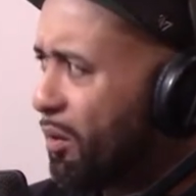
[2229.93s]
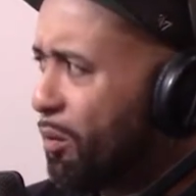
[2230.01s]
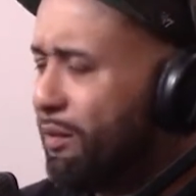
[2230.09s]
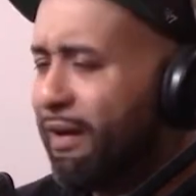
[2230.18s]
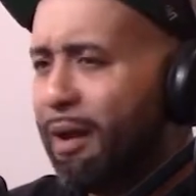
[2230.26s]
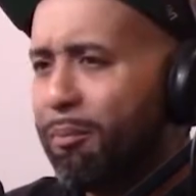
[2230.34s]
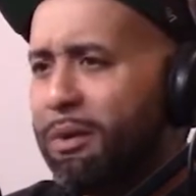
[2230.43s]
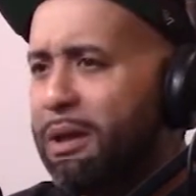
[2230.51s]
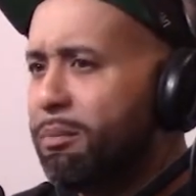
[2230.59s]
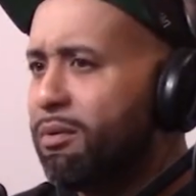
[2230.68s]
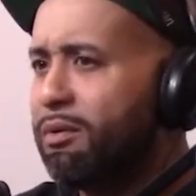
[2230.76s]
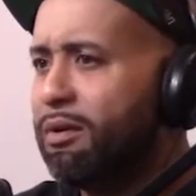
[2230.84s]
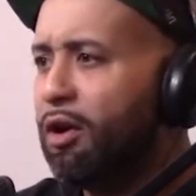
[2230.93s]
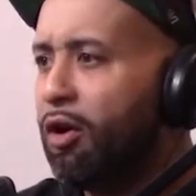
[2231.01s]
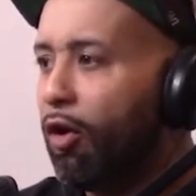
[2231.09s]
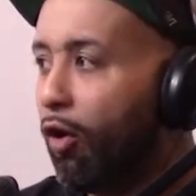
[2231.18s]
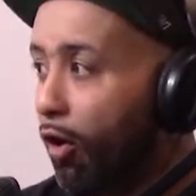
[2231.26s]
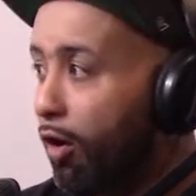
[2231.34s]
we've had people
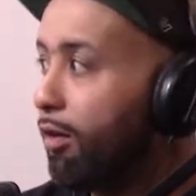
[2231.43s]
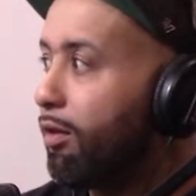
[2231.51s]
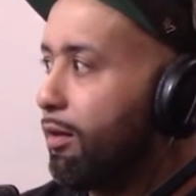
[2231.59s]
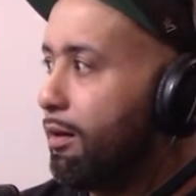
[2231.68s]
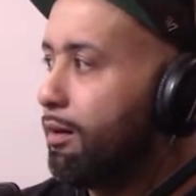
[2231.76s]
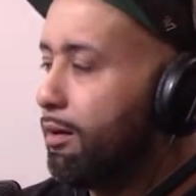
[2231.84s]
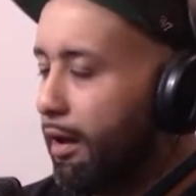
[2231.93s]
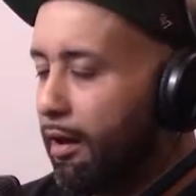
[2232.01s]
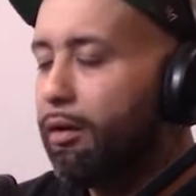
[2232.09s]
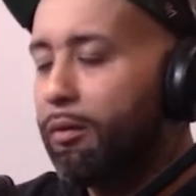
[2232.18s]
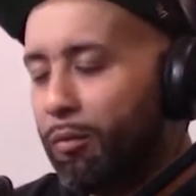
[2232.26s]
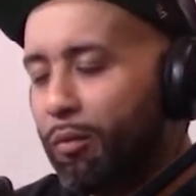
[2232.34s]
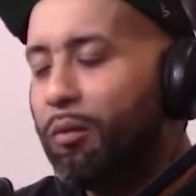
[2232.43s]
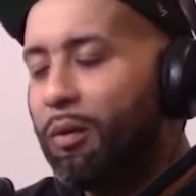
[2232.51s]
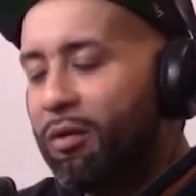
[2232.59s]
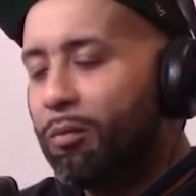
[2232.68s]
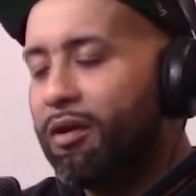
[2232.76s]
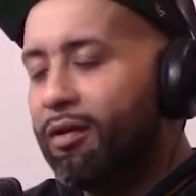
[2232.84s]
answer, and we,
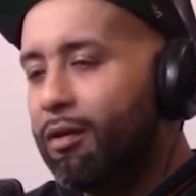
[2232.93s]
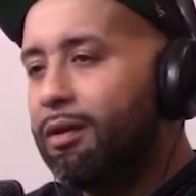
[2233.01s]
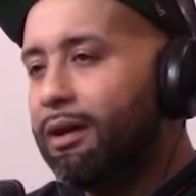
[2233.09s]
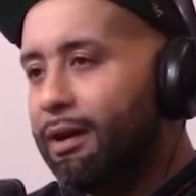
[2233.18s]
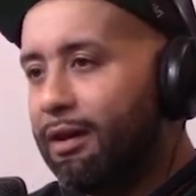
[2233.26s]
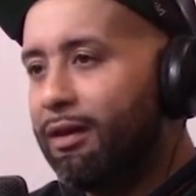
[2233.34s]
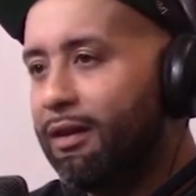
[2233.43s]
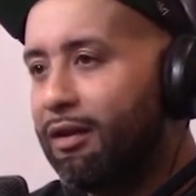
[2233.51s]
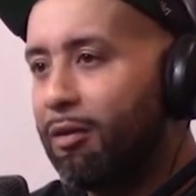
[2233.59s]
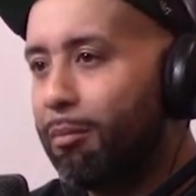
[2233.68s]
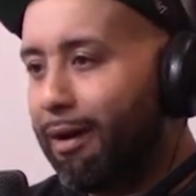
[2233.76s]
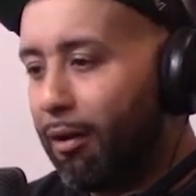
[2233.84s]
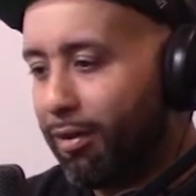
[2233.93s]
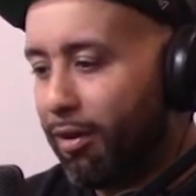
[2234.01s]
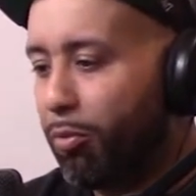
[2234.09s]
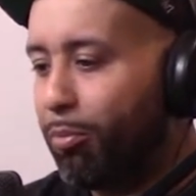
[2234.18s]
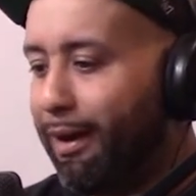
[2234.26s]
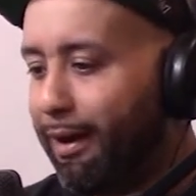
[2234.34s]
we, we're still learning things about
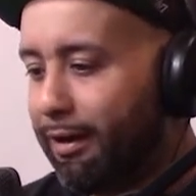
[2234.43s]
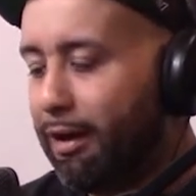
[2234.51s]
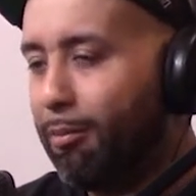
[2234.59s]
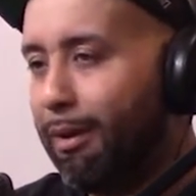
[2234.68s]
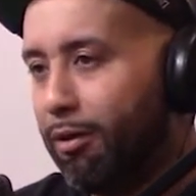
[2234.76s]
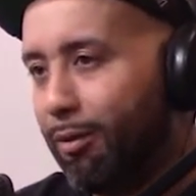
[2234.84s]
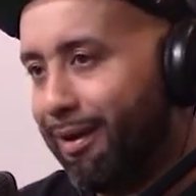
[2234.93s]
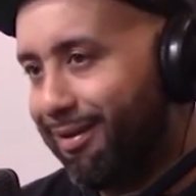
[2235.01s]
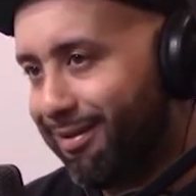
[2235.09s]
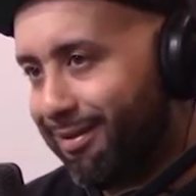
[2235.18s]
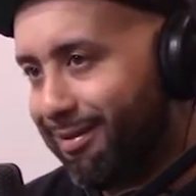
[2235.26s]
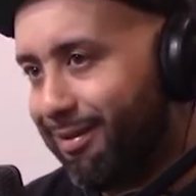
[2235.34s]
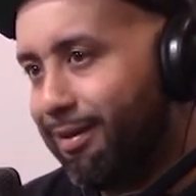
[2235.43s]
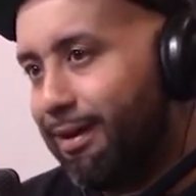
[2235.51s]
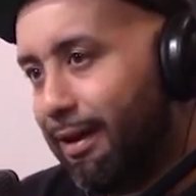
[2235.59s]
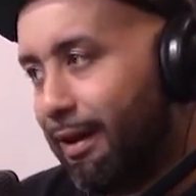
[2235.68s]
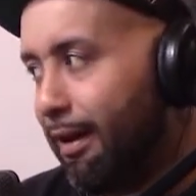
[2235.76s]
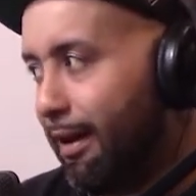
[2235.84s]
this planet and about our existence
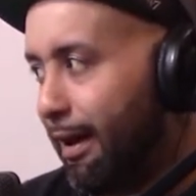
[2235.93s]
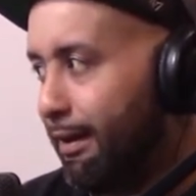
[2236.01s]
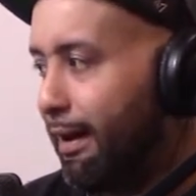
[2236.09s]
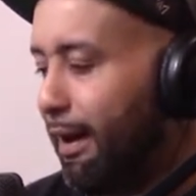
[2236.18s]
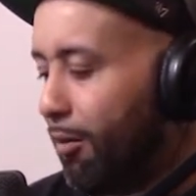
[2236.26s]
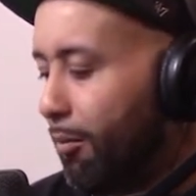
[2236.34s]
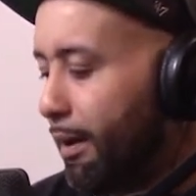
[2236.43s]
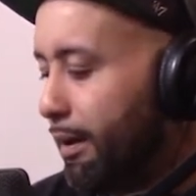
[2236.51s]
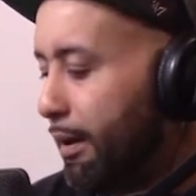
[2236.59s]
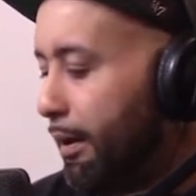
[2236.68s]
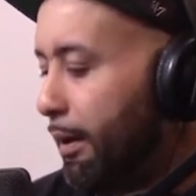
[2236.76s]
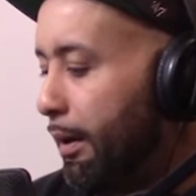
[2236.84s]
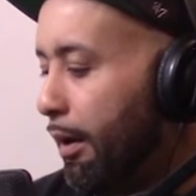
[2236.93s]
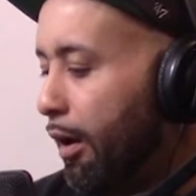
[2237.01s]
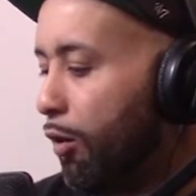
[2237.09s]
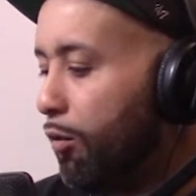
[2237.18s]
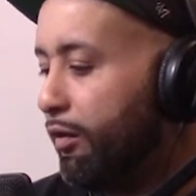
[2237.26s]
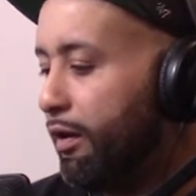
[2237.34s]
right now. But
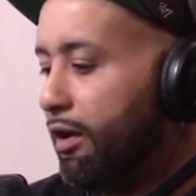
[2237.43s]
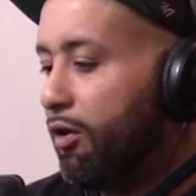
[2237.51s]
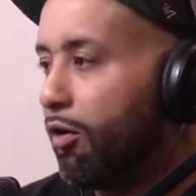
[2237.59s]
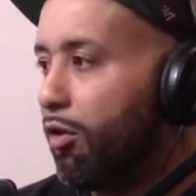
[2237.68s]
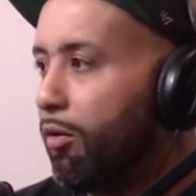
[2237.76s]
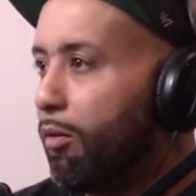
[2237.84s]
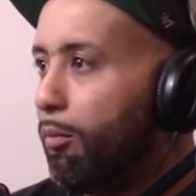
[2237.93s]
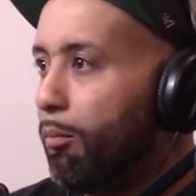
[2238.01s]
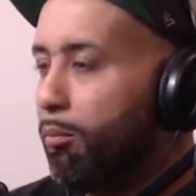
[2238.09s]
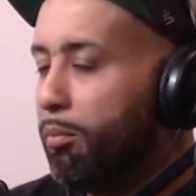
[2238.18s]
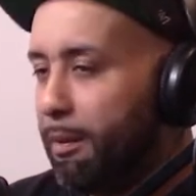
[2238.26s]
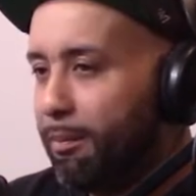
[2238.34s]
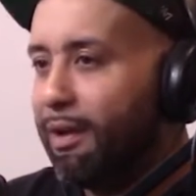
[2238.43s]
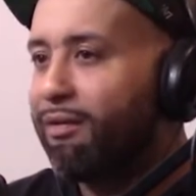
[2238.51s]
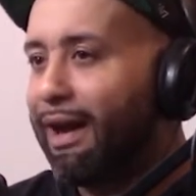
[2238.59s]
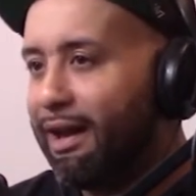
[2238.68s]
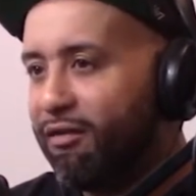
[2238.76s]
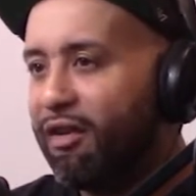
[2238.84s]
over the eons, people have
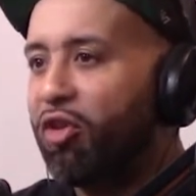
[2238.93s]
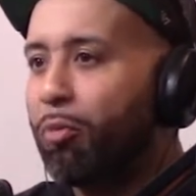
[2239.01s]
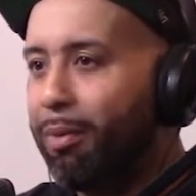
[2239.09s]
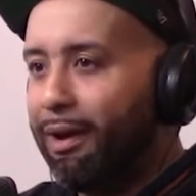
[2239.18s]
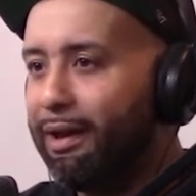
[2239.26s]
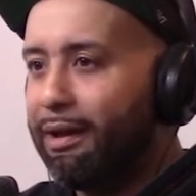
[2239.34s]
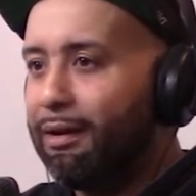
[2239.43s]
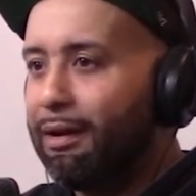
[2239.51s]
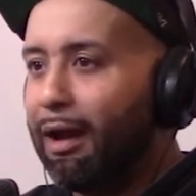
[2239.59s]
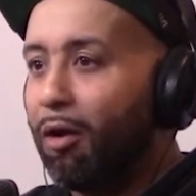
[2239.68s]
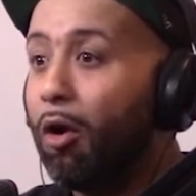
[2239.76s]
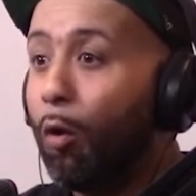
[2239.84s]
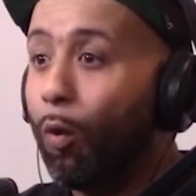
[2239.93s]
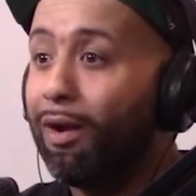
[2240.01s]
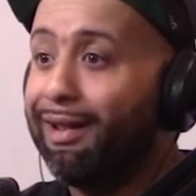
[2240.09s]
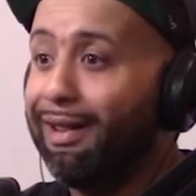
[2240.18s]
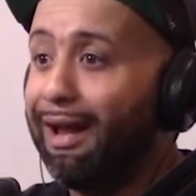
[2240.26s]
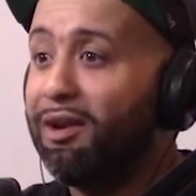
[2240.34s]
kind of explained like
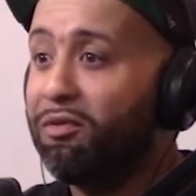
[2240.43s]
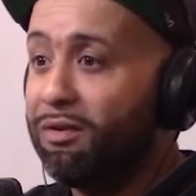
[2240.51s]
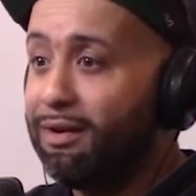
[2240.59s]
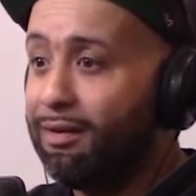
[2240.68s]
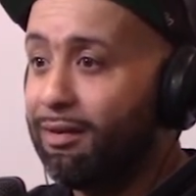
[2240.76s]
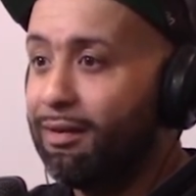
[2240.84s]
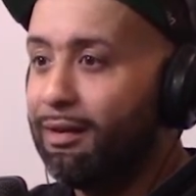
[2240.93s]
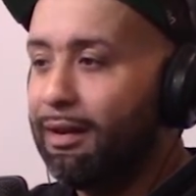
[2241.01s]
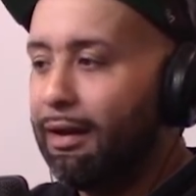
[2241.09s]
what life is.